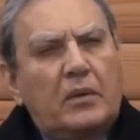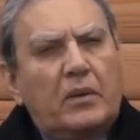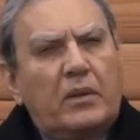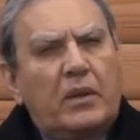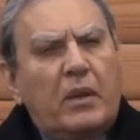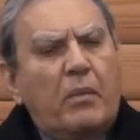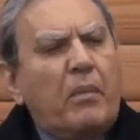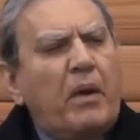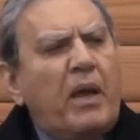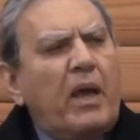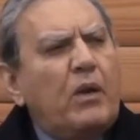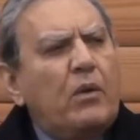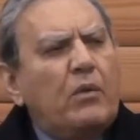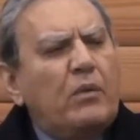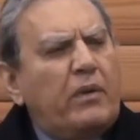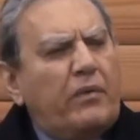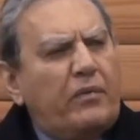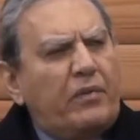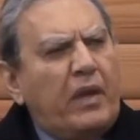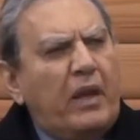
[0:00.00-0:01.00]
the man of the
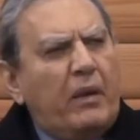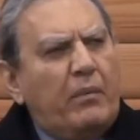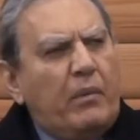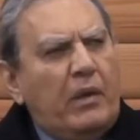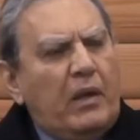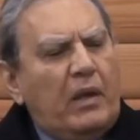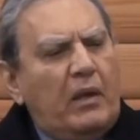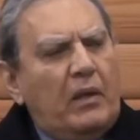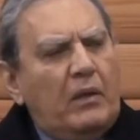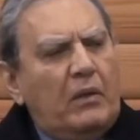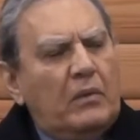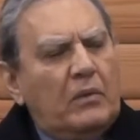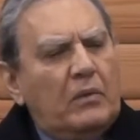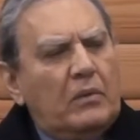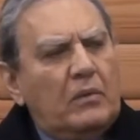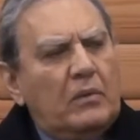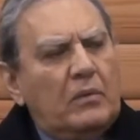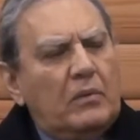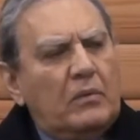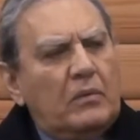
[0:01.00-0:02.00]
family
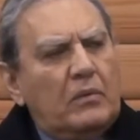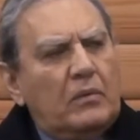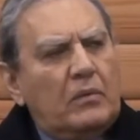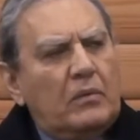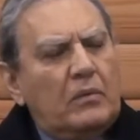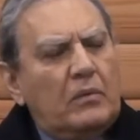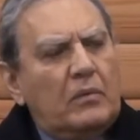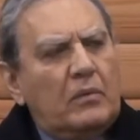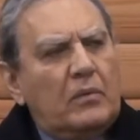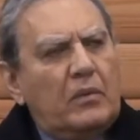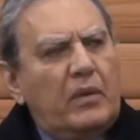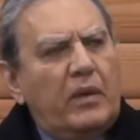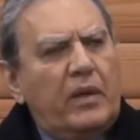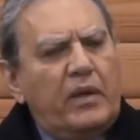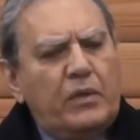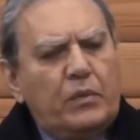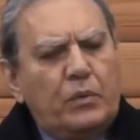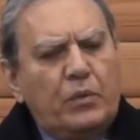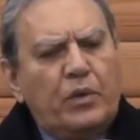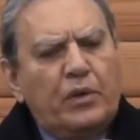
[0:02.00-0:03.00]

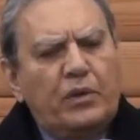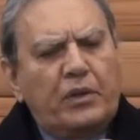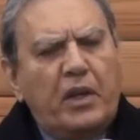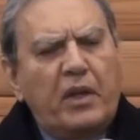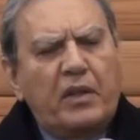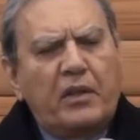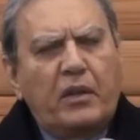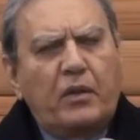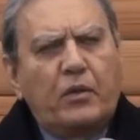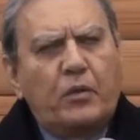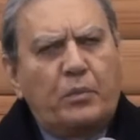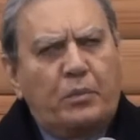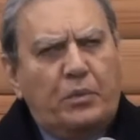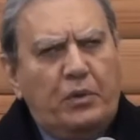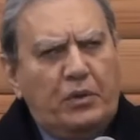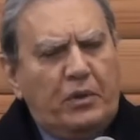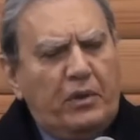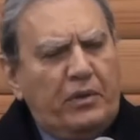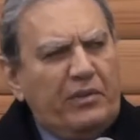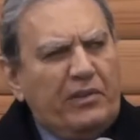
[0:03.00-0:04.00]
is working in the
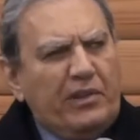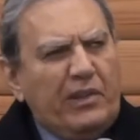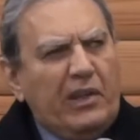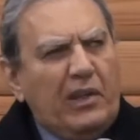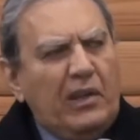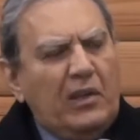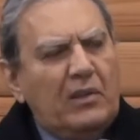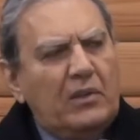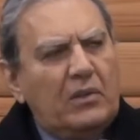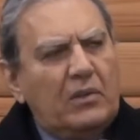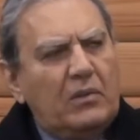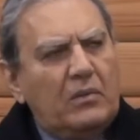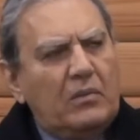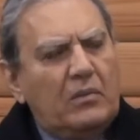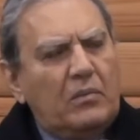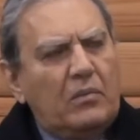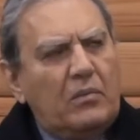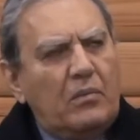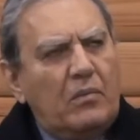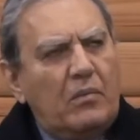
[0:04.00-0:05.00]
computer field,
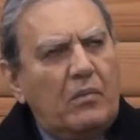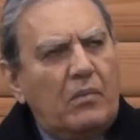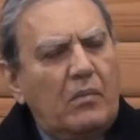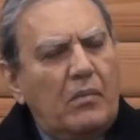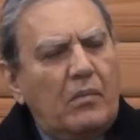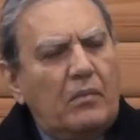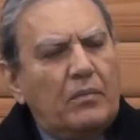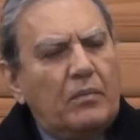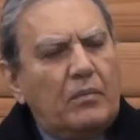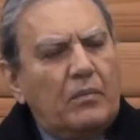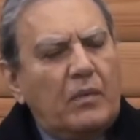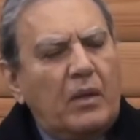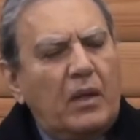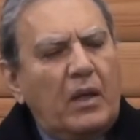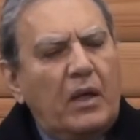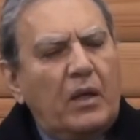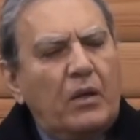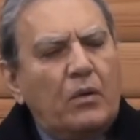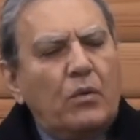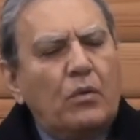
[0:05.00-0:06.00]

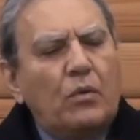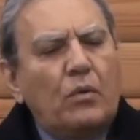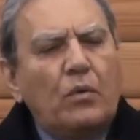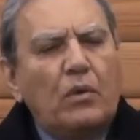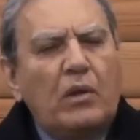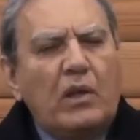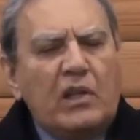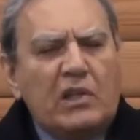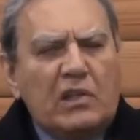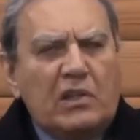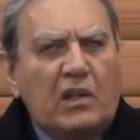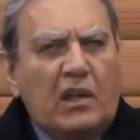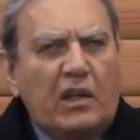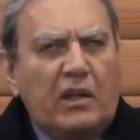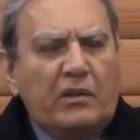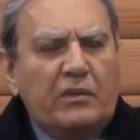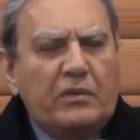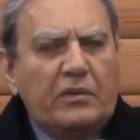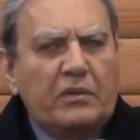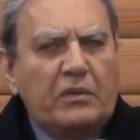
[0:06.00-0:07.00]
and all his
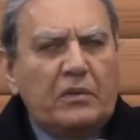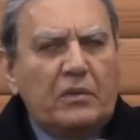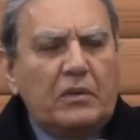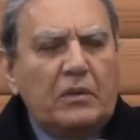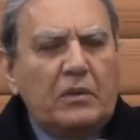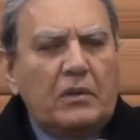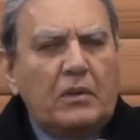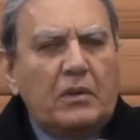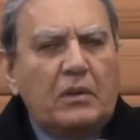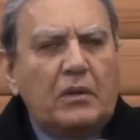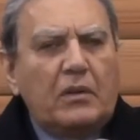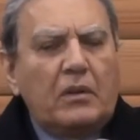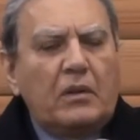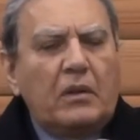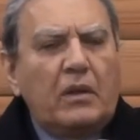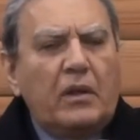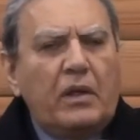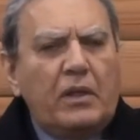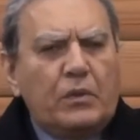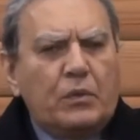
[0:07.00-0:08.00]
life
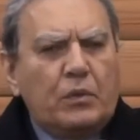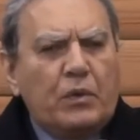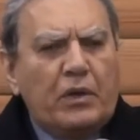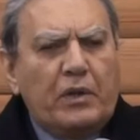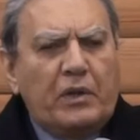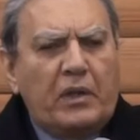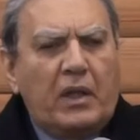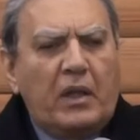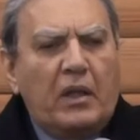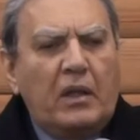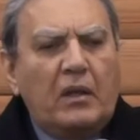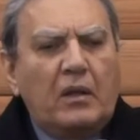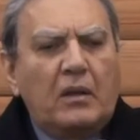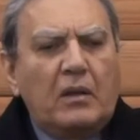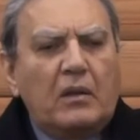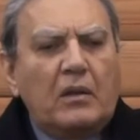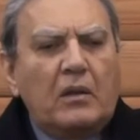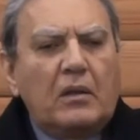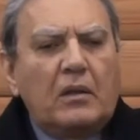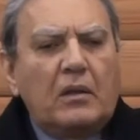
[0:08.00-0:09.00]
is working
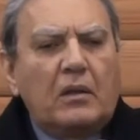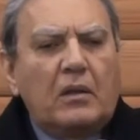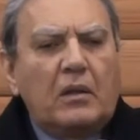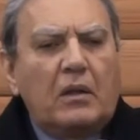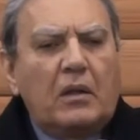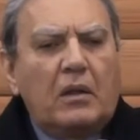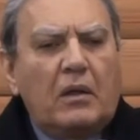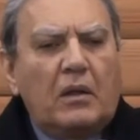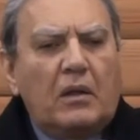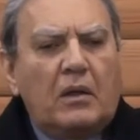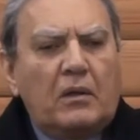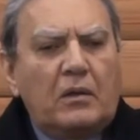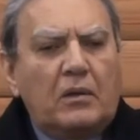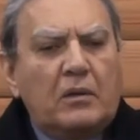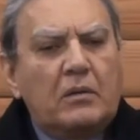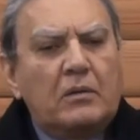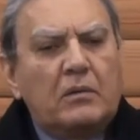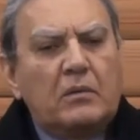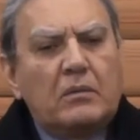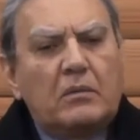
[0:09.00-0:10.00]

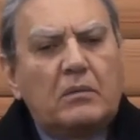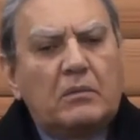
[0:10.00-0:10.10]
on